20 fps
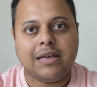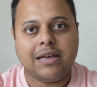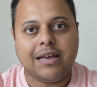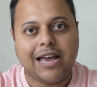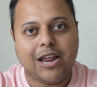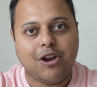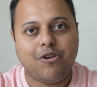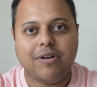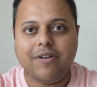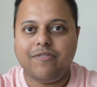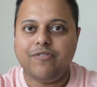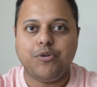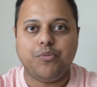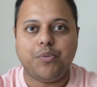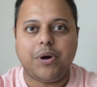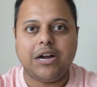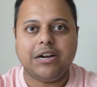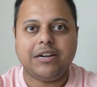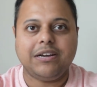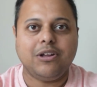Hello
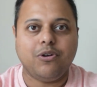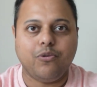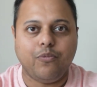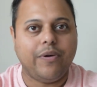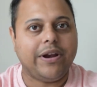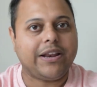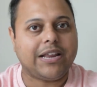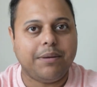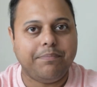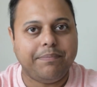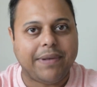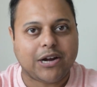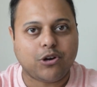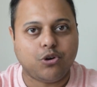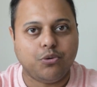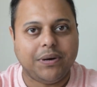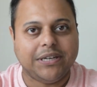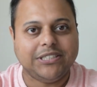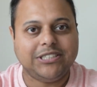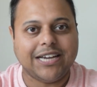everyone, welcome back to
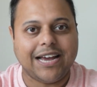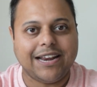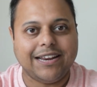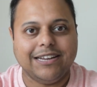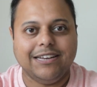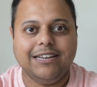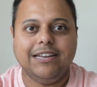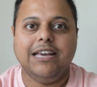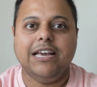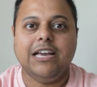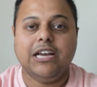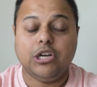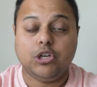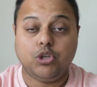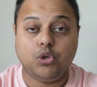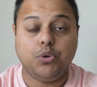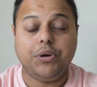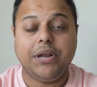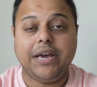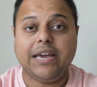my channel.
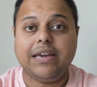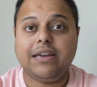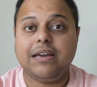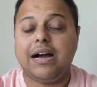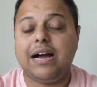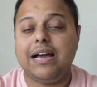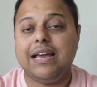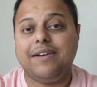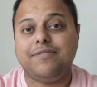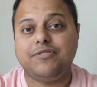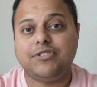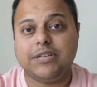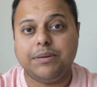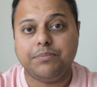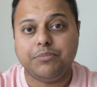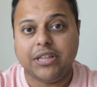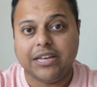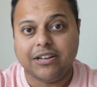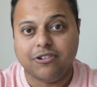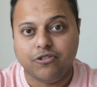Today I have
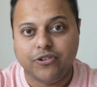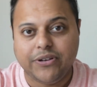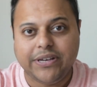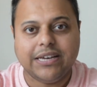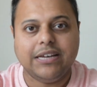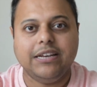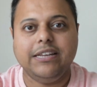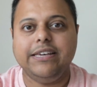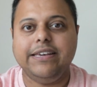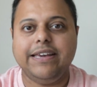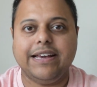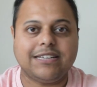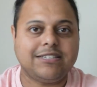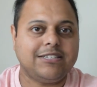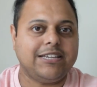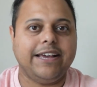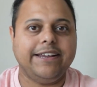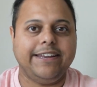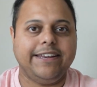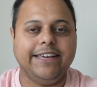something really
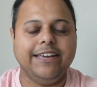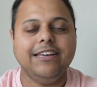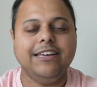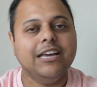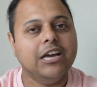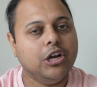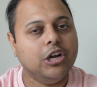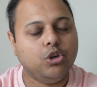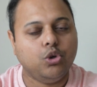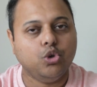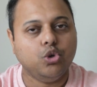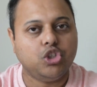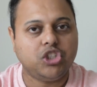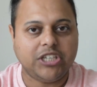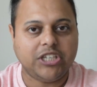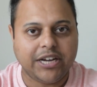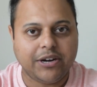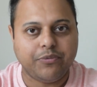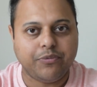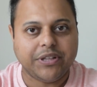exciting to
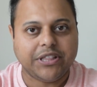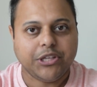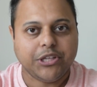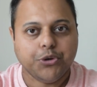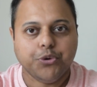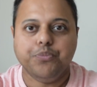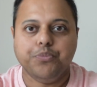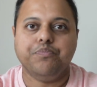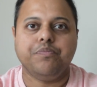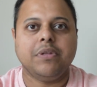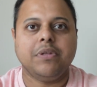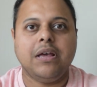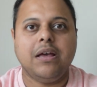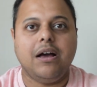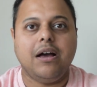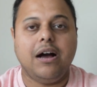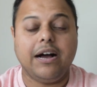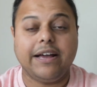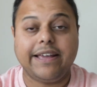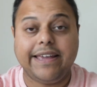share with you.
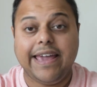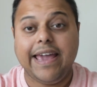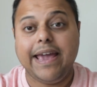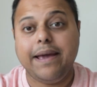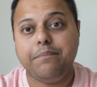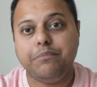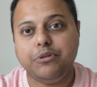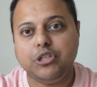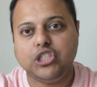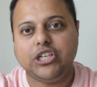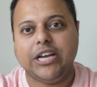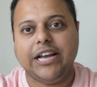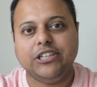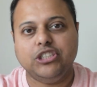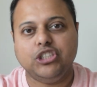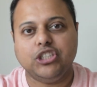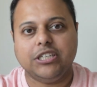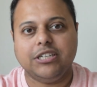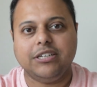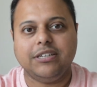A game
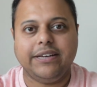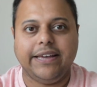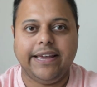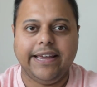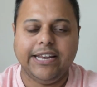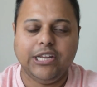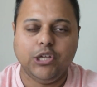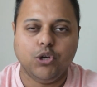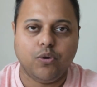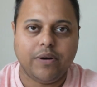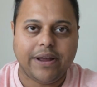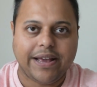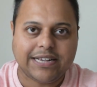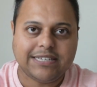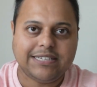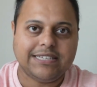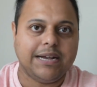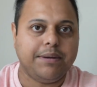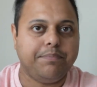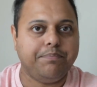changer in your
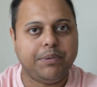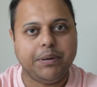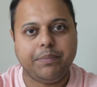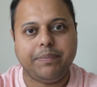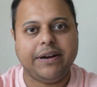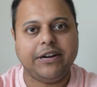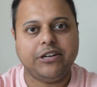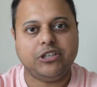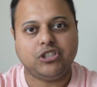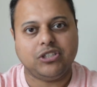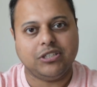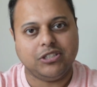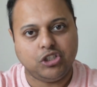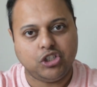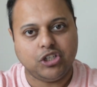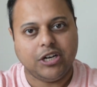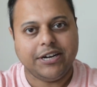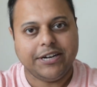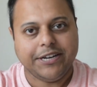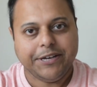exam preparation
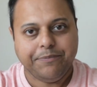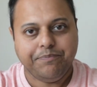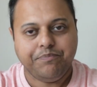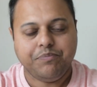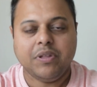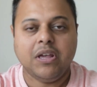journey.